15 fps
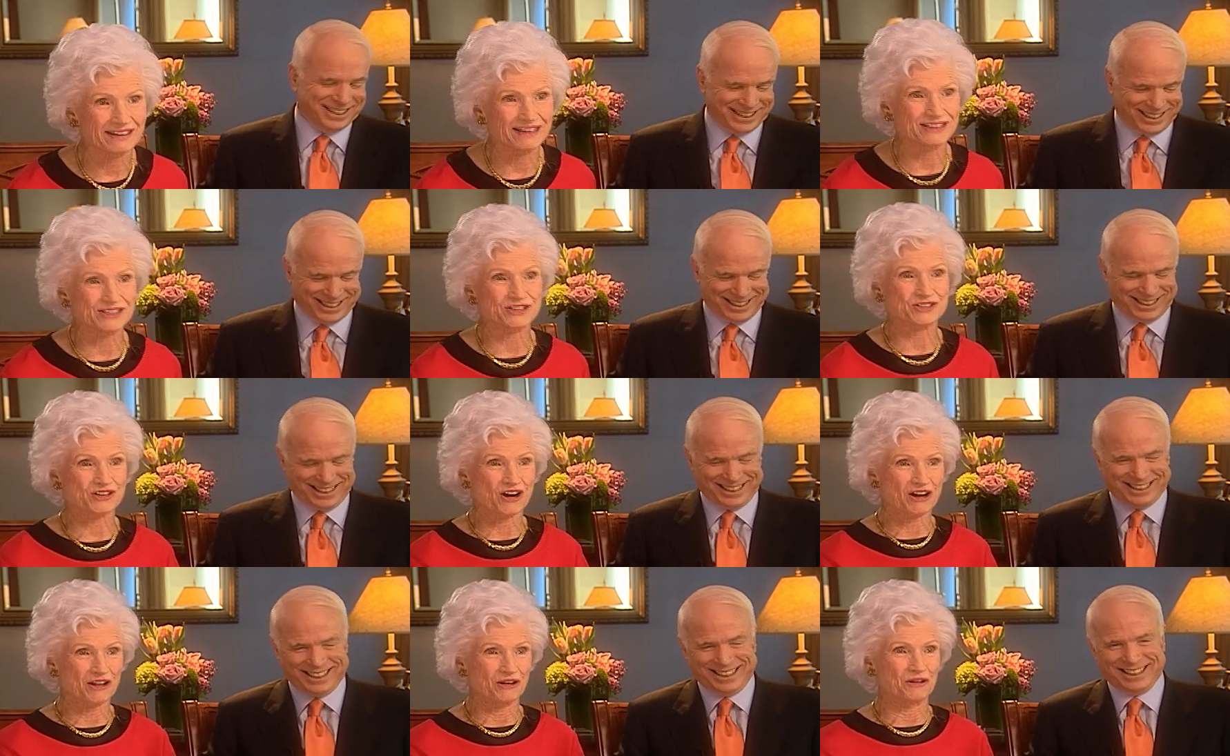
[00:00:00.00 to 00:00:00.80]
Speaker 1: It'll just
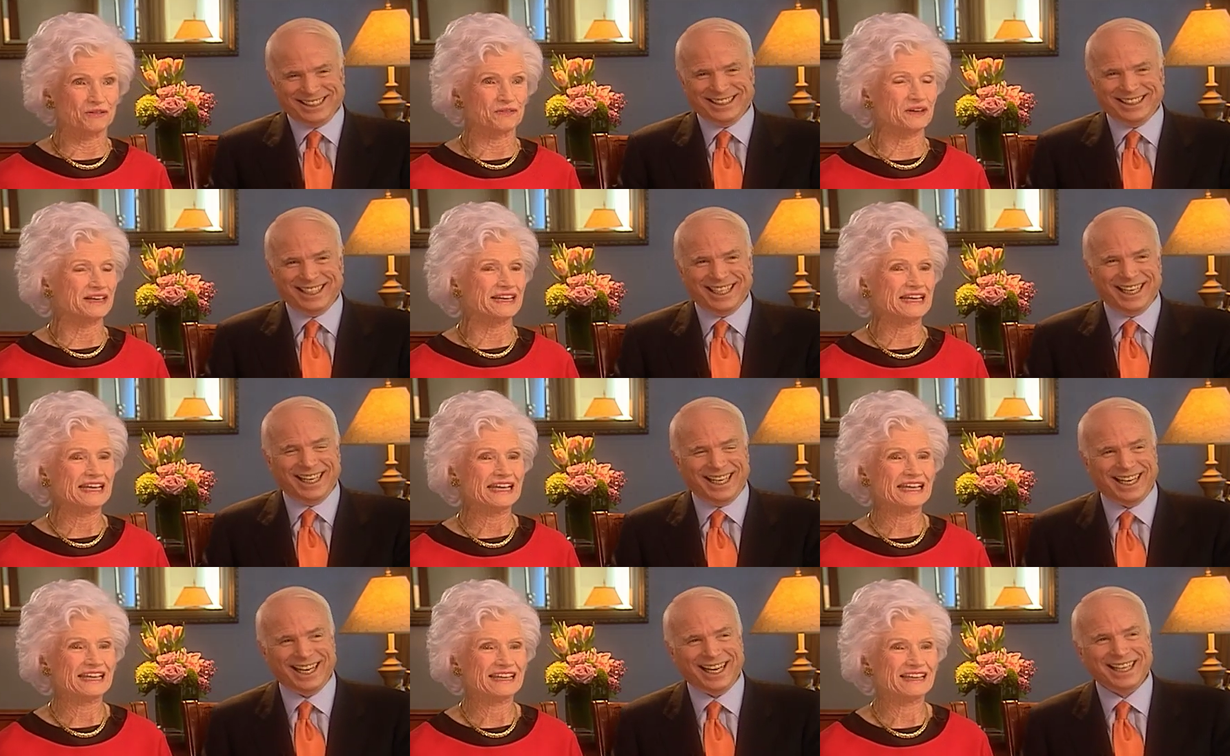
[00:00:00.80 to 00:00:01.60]
start over. You
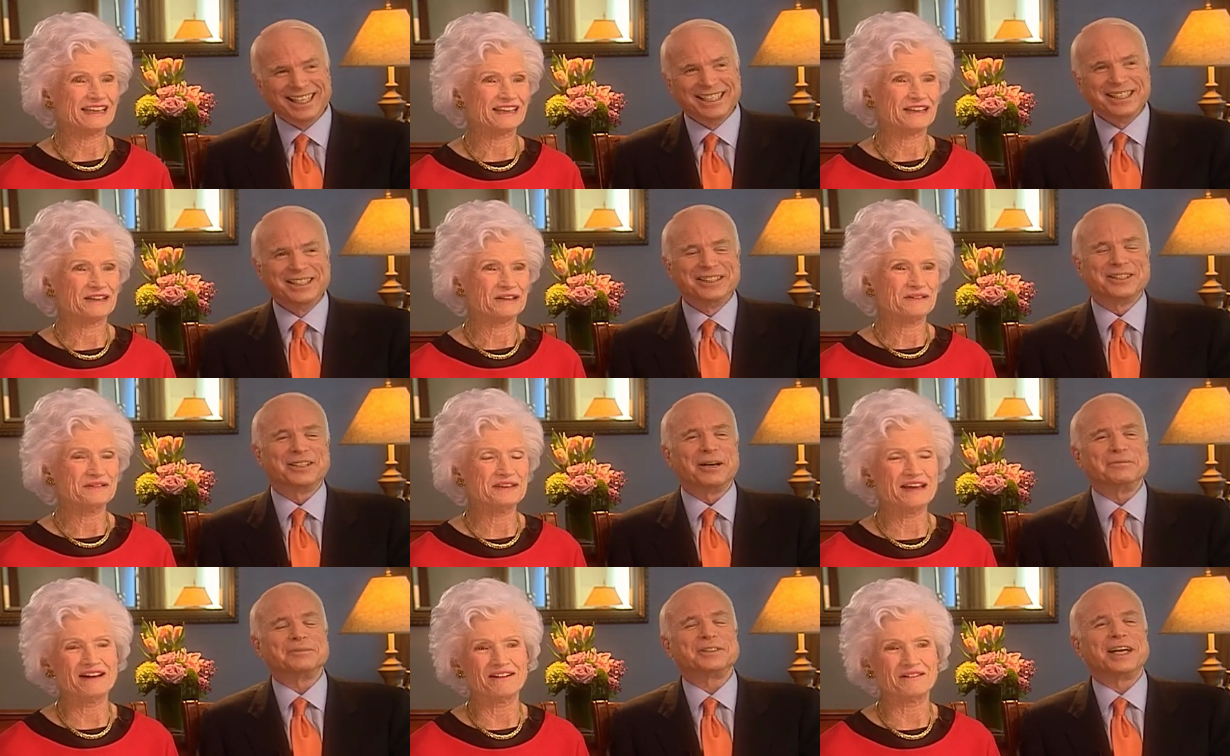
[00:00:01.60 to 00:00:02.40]
can't tell me?
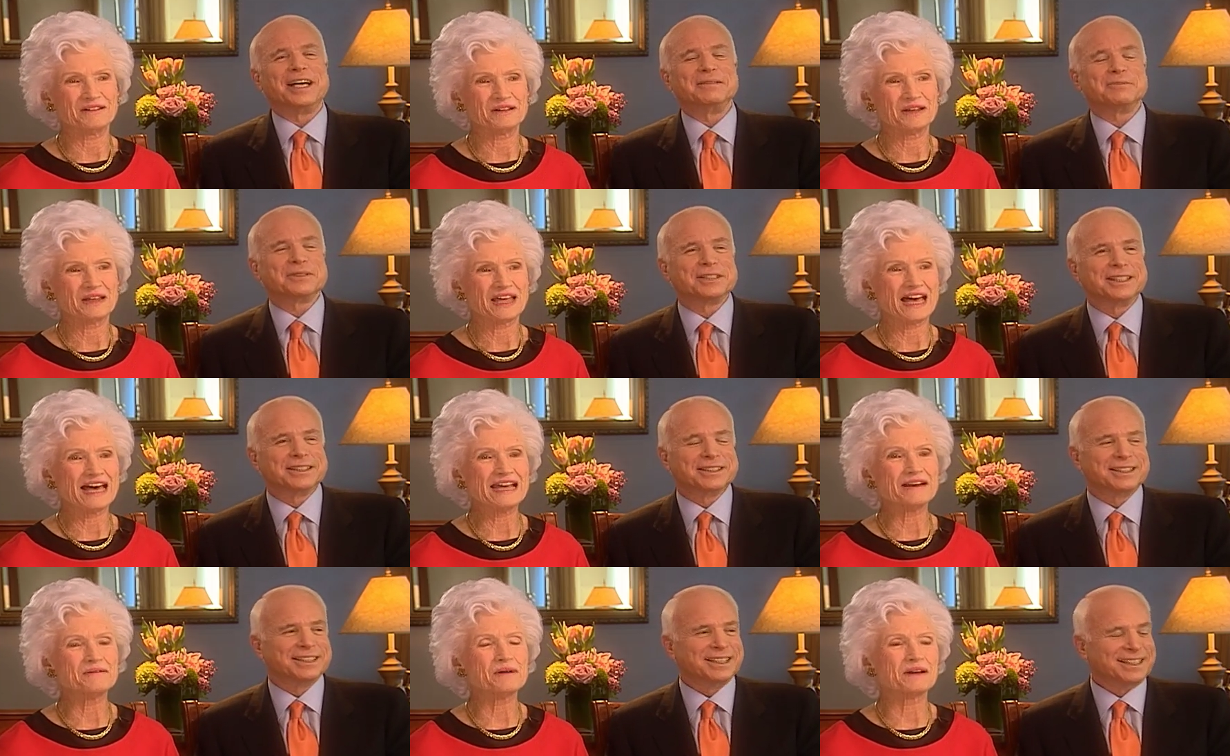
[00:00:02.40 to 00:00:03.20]
Sometimes
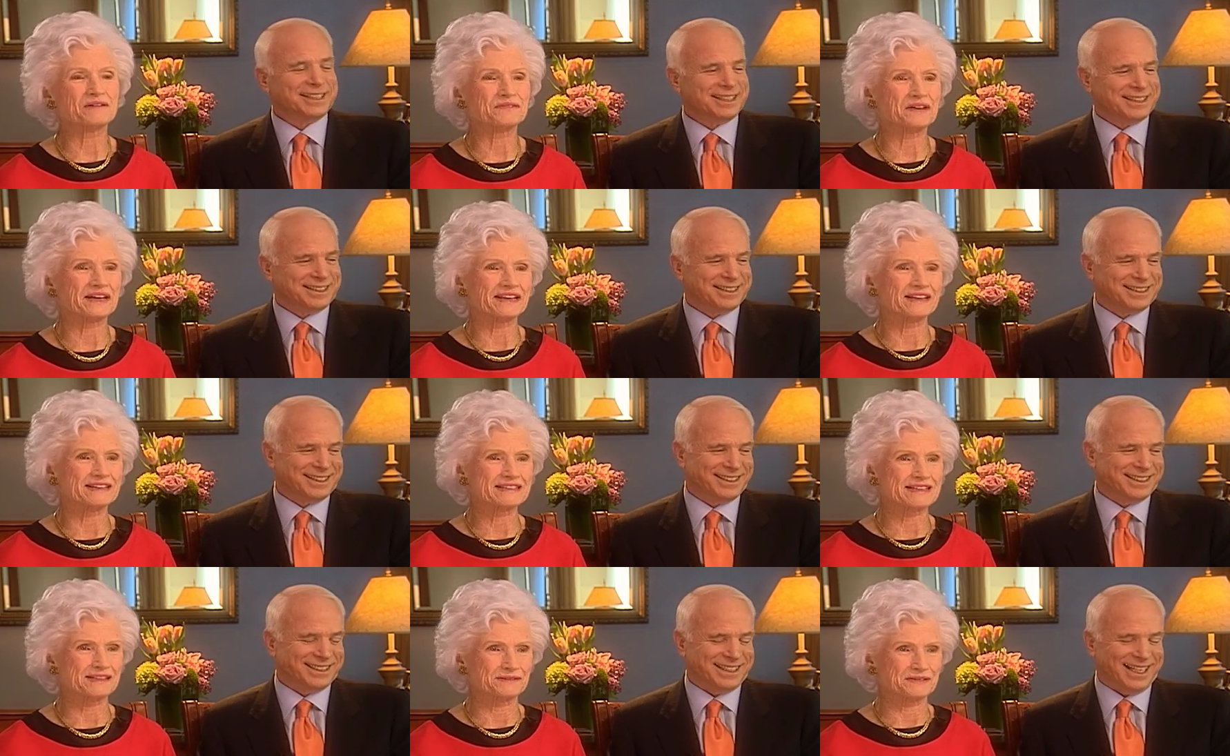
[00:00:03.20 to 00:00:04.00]
no, it's... I don't want to fight
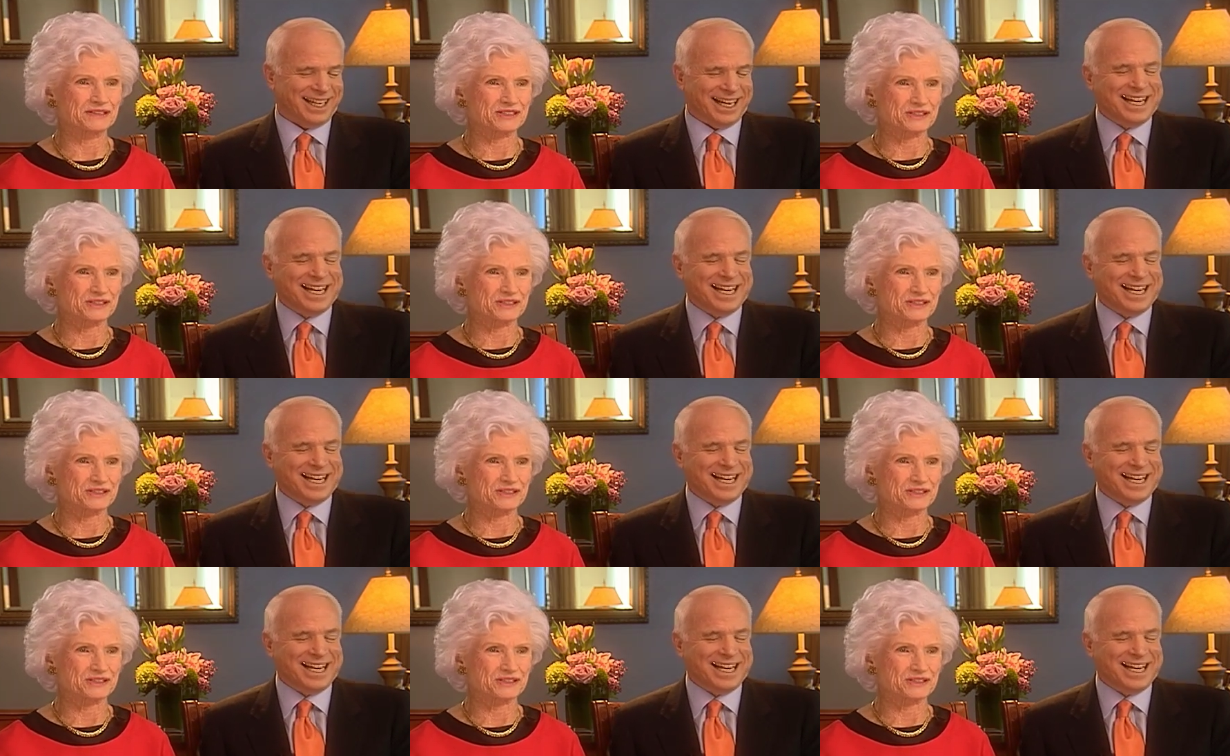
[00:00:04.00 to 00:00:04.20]
on television.